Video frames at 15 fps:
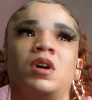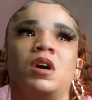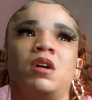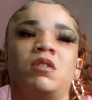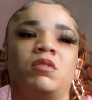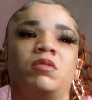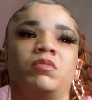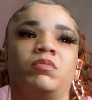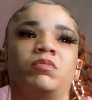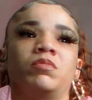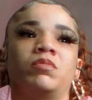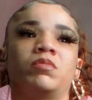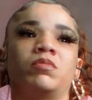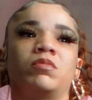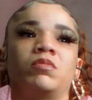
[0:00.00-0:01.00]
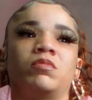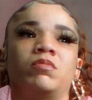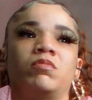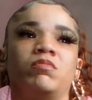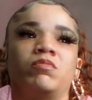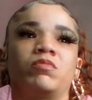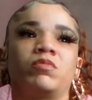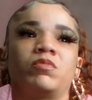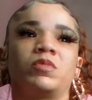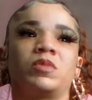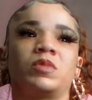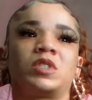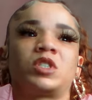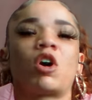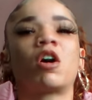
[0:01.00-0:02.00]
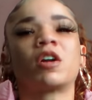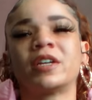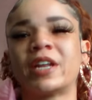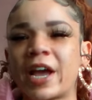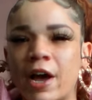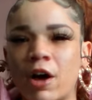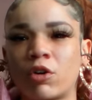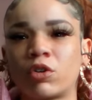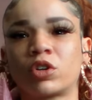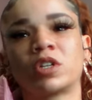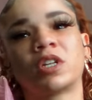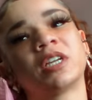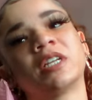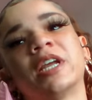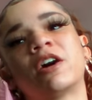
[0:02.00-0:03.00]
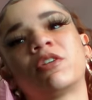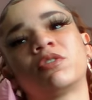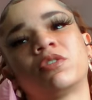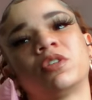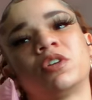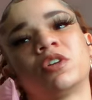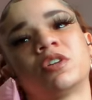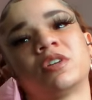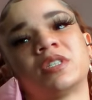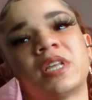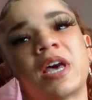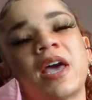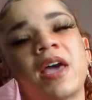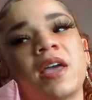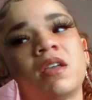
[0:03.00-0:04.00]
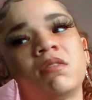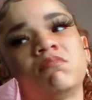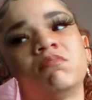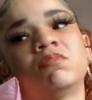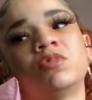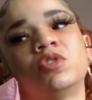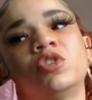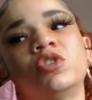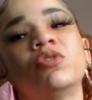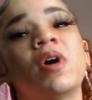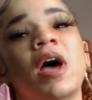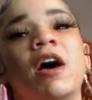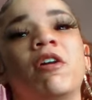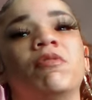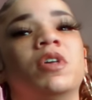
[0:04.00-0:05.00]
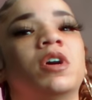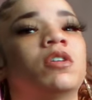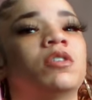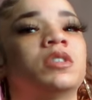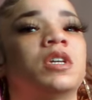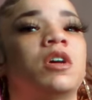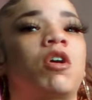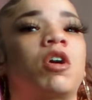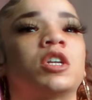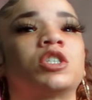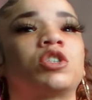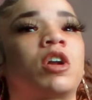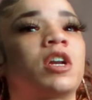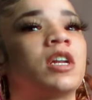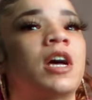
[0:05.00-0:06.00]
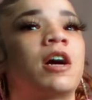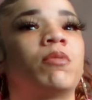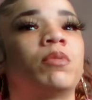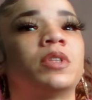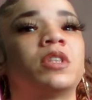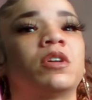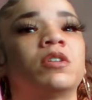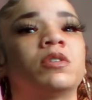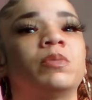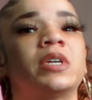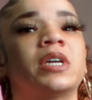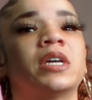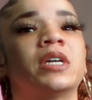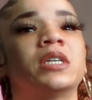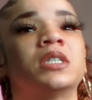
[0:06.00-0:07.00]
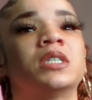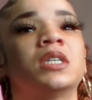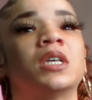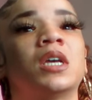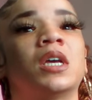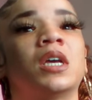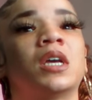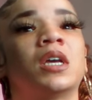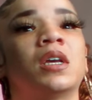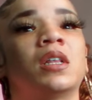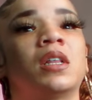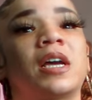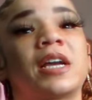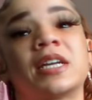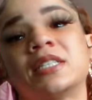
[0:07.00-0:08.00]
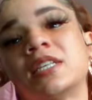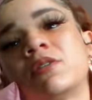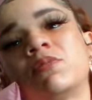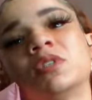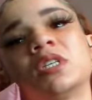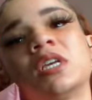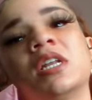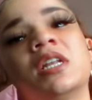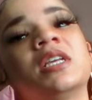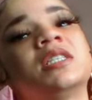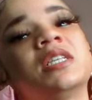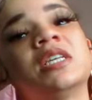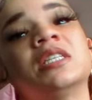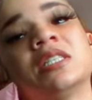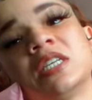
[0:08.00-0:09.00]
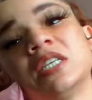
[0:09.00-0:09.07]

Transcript: um, talk down or look down on the girls that do have those or started out with those because like I said, once again, it's it's